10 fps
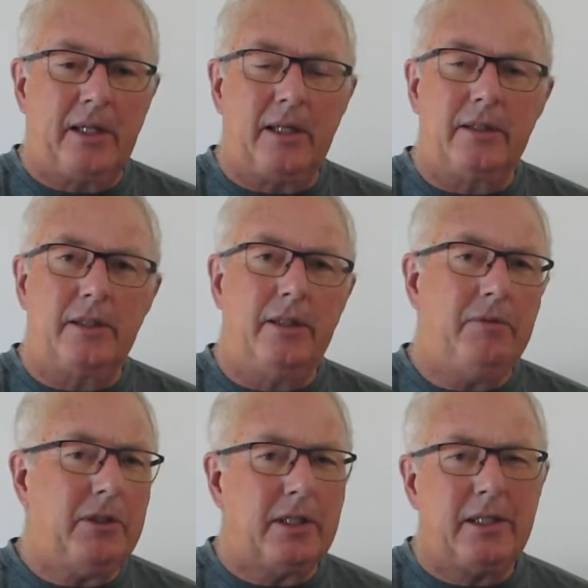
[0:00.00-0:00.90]
And to
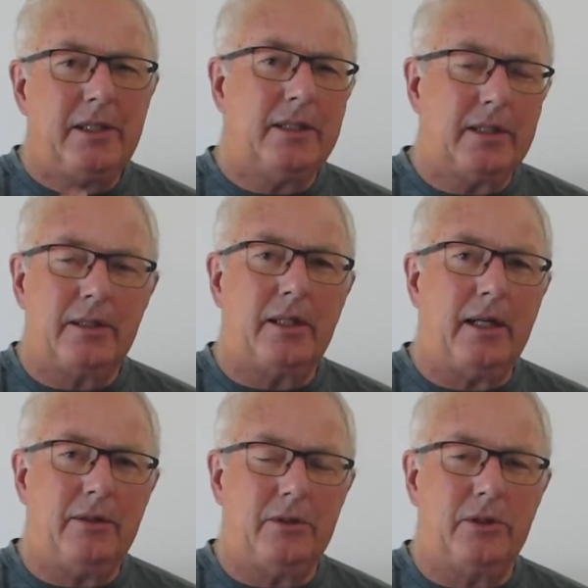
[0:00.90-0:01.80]
give you an idea
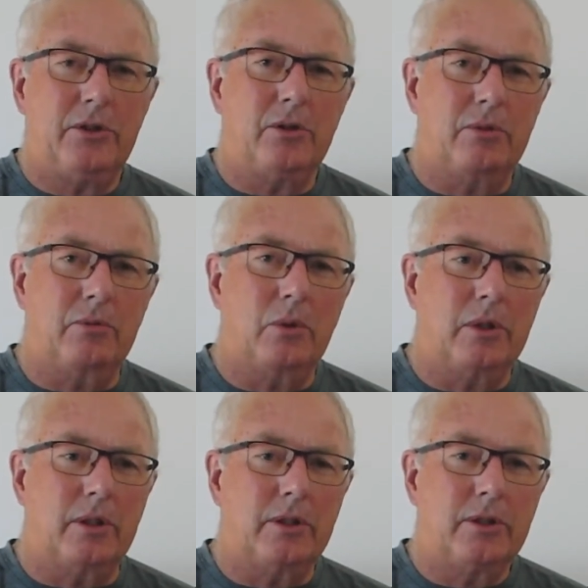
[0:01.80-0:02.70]
how this sort of
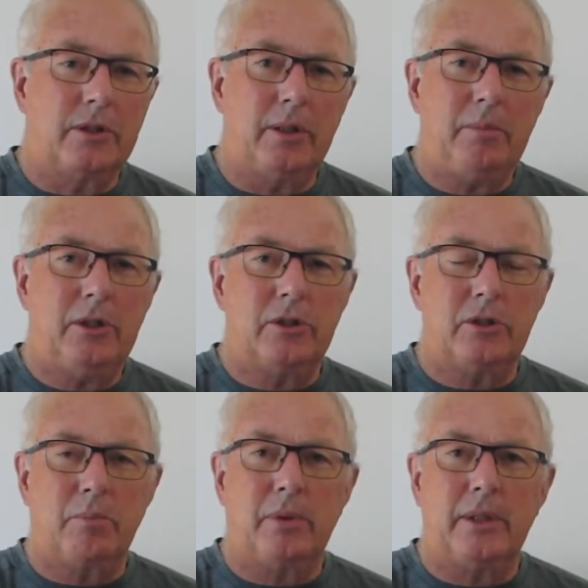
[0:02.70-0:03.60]
works, let me
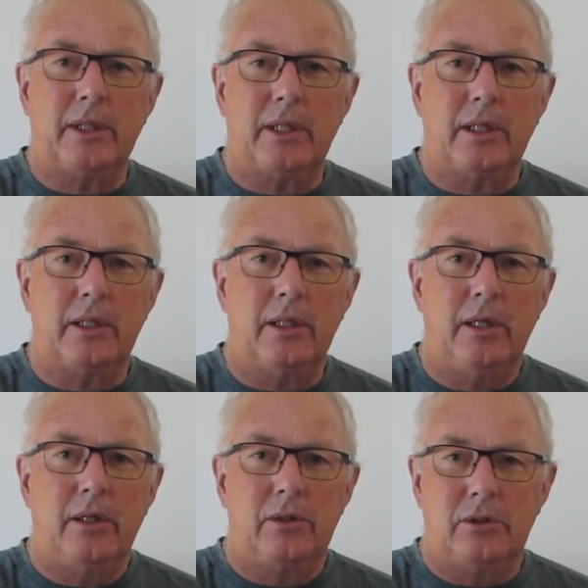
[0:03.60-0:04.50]
just play
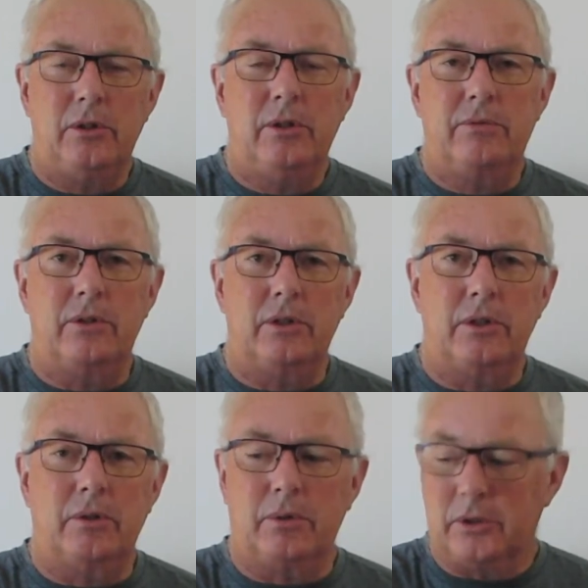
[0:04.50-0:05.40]
2 different
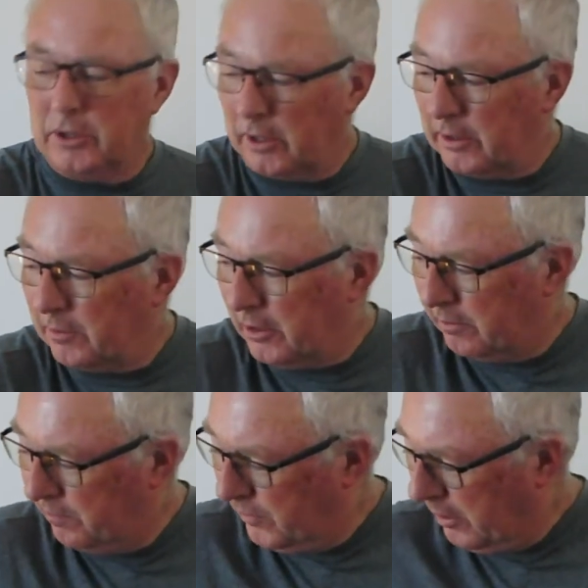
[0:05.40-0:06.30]
notes. I'm going to
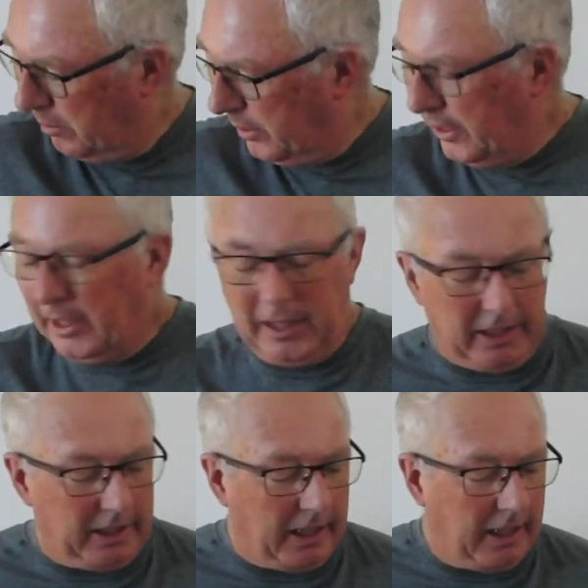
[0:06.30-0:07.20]
play
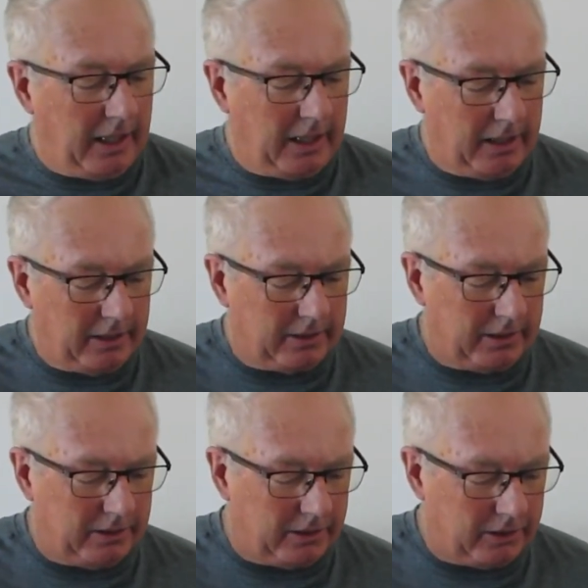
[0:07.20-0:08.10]
an A
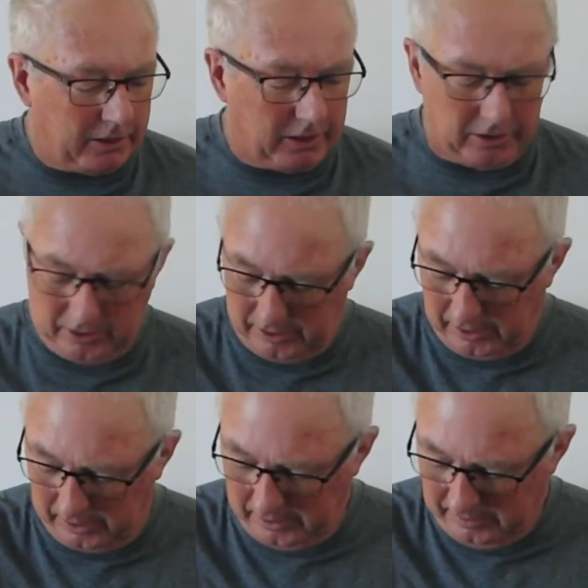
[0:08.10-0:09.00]
on this
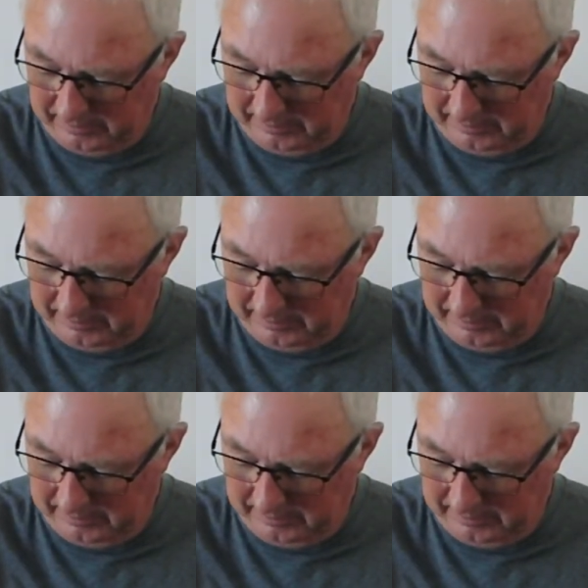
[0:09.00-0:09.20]
guitar,